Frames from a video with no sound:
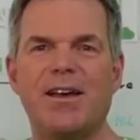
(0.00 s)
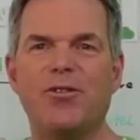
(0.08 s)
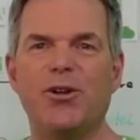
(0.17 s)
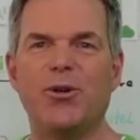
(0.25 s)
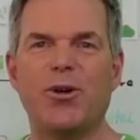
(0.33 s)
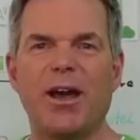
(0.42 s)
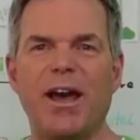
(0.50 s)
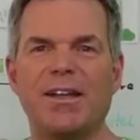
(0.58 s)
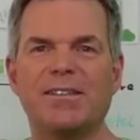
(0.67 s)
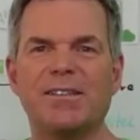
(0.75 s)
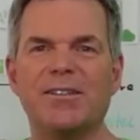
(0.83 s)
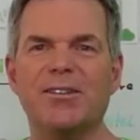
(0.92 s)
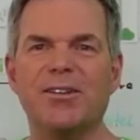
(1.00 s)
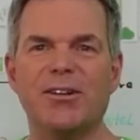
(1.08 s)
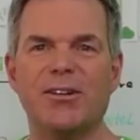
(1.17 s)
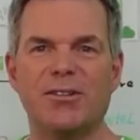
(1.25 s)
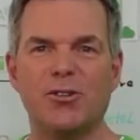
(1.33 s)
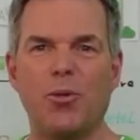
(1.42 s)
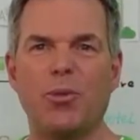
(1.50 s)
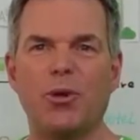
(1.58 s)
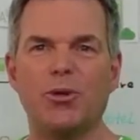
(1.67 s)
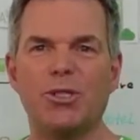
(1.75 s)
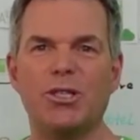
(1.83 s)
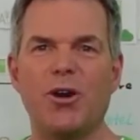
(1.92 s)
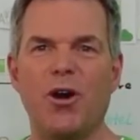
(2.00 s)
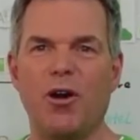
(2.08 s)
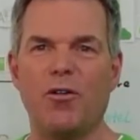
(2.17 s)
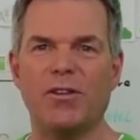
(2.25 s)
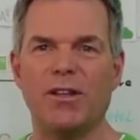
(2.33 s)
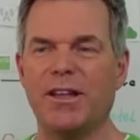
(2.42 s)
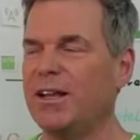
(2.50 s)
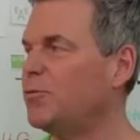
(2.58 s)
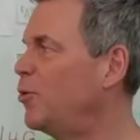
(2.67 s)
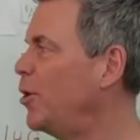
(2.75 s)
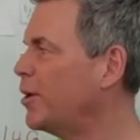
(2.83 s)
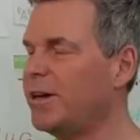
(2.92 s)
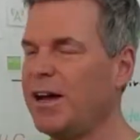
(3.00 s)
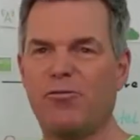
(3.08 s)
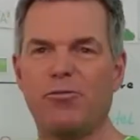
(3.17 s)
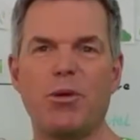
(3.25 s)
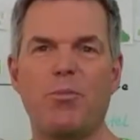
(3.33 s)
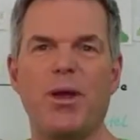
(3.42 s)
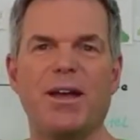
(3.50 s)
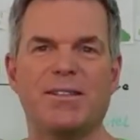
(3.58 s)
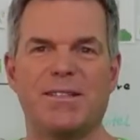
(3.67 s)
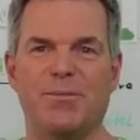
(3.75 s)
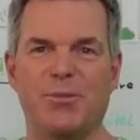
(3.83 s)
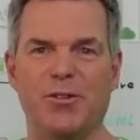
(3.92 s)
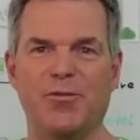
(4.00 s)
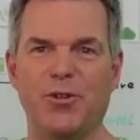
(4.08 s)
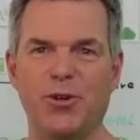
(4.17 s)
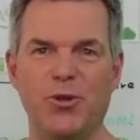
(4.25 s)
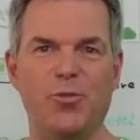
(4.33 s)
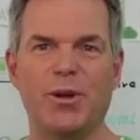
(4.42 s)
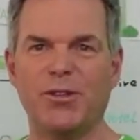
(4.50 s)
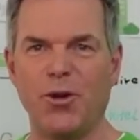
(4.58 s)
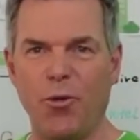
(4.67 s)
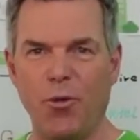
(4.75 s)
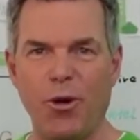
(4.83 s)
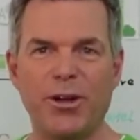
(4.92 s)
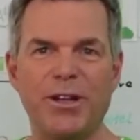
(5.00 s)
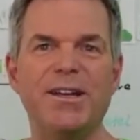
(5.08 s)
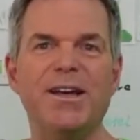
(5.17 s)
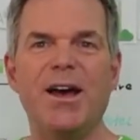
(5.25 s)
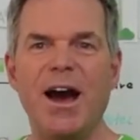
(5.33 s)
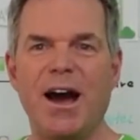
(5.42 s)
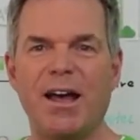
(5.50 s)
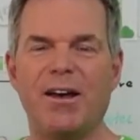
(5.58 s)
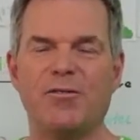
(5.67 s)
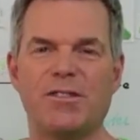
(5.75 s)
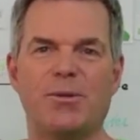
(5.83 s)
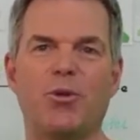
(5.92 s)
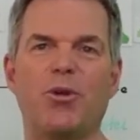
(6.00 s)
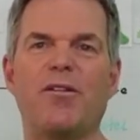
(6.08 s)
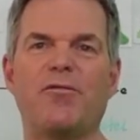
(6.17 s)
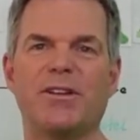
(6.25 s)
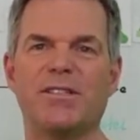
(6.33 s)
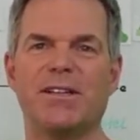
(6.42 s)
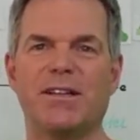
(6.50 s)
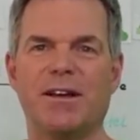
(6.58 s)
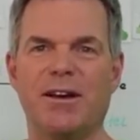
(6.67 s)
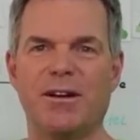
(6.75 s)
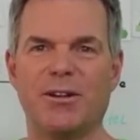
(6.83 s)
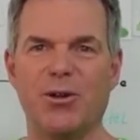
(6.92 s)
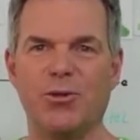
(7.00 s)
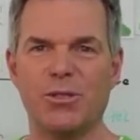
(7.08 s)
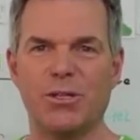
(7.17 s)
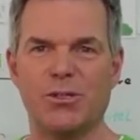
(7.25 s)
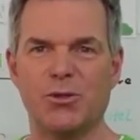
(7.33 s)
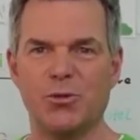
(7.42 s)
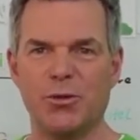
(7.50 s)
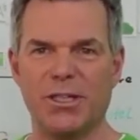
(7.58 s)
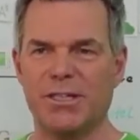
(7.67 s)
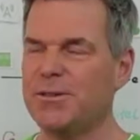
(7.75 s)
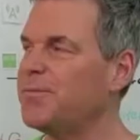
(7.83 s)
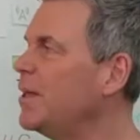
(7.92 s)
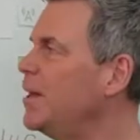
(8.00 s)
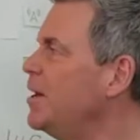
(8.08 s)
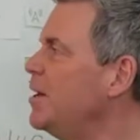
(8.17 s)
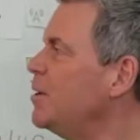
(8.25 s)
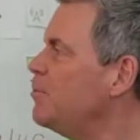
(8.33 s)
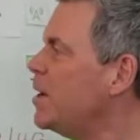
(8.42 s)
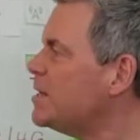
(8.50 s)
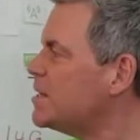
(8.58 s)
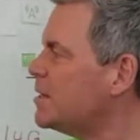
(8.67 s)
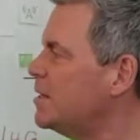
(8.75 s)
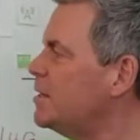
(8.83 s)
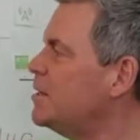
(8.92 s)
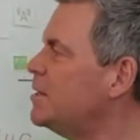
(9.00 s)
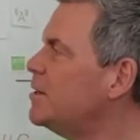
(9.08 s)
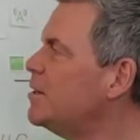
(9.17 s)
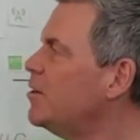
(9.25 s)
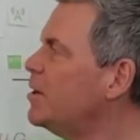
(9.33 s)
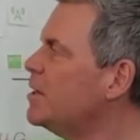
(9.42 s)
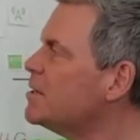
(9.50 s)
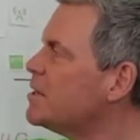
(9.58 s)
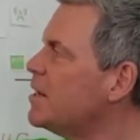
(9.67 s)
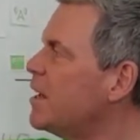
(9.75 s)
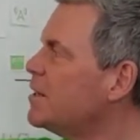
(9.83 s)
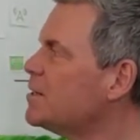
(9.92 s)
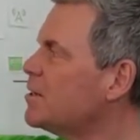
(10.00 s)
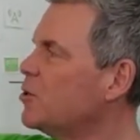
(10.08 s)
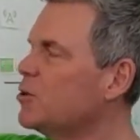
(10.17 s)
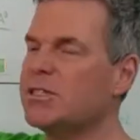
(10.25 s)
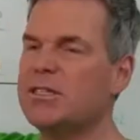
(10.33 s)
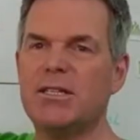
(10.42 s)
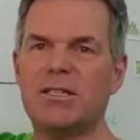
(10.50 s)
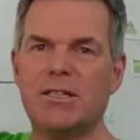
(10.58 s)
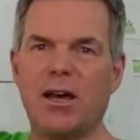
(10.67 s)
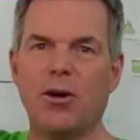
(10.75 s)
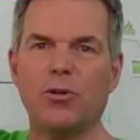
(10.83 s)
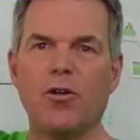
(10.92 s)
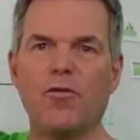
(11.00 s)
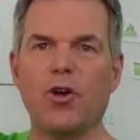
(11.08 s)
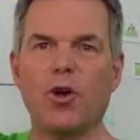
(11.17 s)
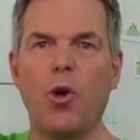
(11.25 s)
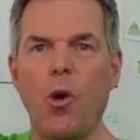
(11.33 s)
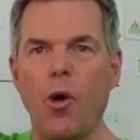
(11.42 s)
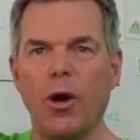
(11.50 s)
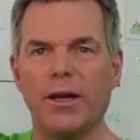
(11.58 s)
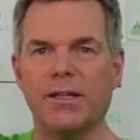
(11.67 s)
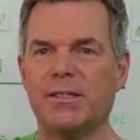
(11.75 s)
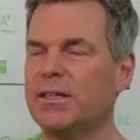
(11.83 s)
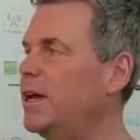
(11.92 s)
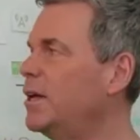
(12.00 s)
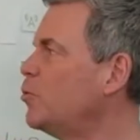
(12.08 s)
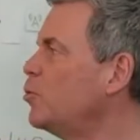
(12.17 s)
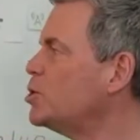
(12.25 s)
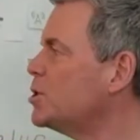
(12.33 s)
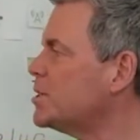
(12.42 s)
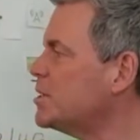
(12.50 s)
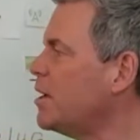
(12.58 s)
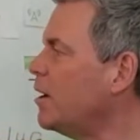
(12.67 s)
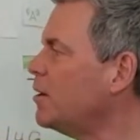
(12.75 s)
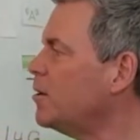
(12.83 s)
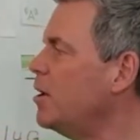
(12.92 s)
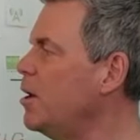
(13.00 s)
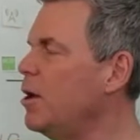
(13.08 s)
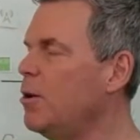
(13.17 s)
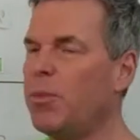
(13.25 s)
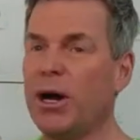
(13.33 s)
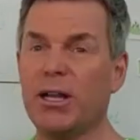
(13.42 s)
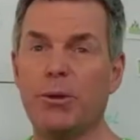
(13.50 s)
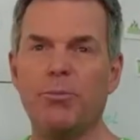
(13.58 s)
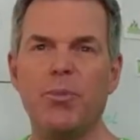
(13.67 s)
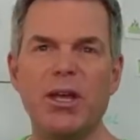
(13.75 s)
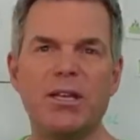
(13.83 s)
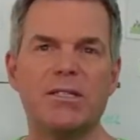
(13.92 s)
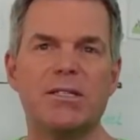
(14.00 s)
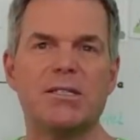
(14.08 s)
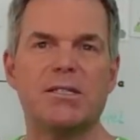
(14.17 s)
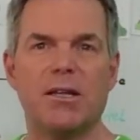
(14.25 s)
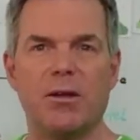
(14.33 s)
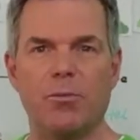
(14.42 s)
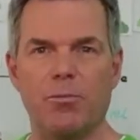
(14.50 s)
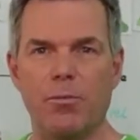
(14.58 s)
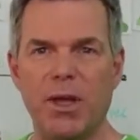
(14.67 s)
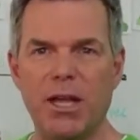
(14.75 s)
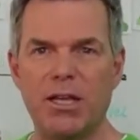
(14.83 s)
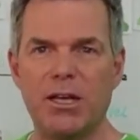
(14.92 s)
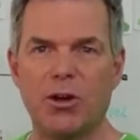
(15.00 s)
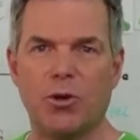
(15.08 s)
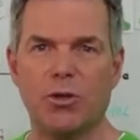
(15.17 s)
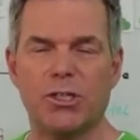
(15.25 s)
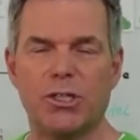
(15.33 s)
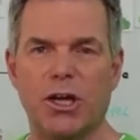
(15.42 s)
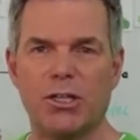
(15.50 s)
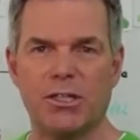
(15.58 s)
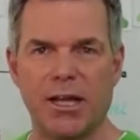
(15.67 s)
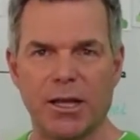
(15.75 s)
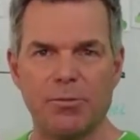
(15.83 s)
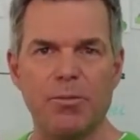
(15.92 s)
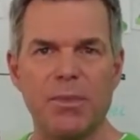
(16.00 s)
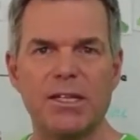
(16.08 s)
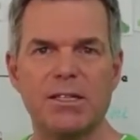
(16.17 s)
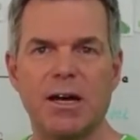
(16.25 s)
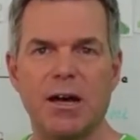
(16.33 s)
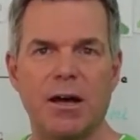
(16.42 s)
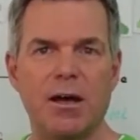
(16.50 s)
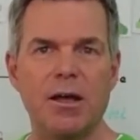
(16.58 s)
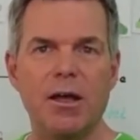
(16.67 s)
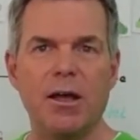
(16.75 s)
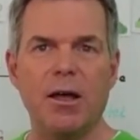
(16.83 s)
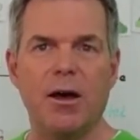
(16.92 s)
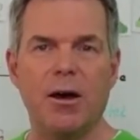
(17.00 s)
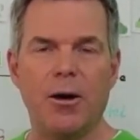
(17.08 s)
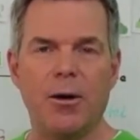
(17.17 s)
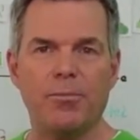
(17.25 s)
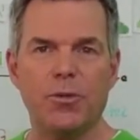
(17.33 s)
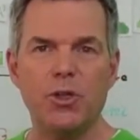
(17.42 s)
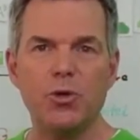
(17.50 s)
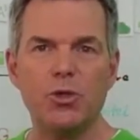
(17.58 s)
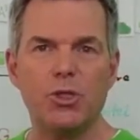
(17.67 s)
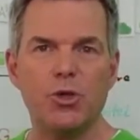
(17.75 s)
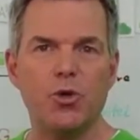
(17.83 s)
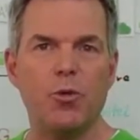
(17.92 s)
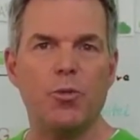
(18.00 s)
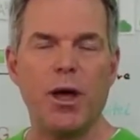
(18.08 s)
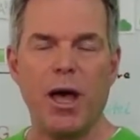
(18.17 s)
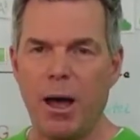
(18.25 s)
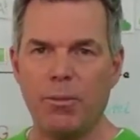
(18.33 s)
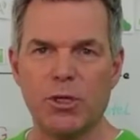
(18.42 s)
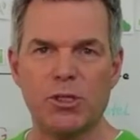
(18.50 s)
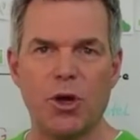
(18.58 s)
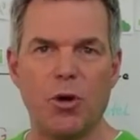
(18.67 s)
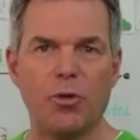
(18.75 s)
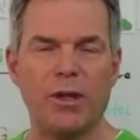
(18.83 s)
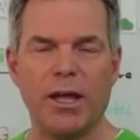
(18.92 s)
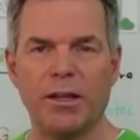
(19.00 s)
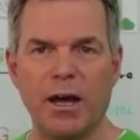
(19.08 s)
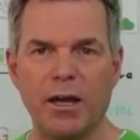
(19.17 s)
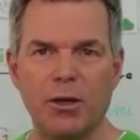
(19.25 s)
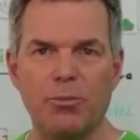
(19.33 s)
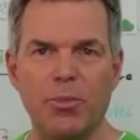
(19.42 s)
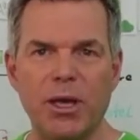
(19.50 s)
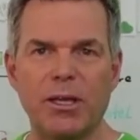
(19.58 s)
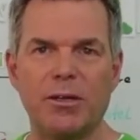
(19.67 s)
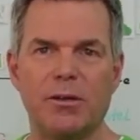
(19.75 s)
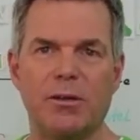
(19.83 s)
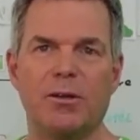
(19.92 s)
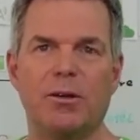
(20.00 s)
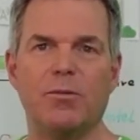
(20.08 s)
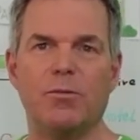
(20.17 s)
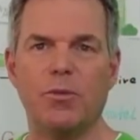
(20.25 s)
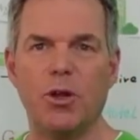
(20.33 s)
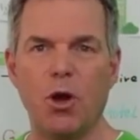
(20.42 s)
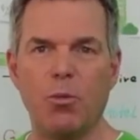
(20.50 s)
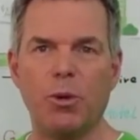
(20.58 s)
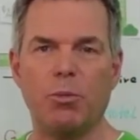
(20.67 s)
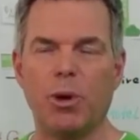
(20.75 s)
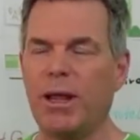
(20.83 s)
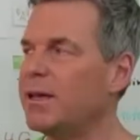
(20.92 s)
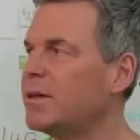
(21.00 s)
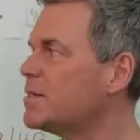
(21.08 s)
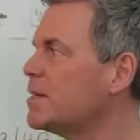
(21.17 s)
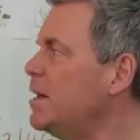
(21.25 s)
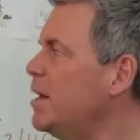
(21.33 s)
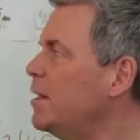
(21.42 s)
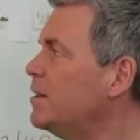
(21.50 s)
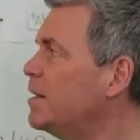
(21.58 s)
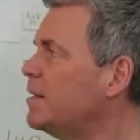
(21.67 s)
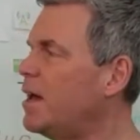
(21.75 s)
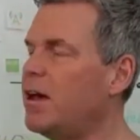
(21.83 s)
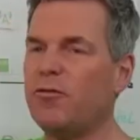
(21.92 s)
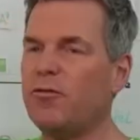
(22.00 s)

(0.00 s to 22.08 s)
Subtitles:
a look at the topology of the network. I've prepared something for you, but don't worry, I have some graphics that are closer to read. Basically, the internet consists out of a core internet, which is done by the biggest media concerns like Meta, YouTube, Amazon and other big global players that have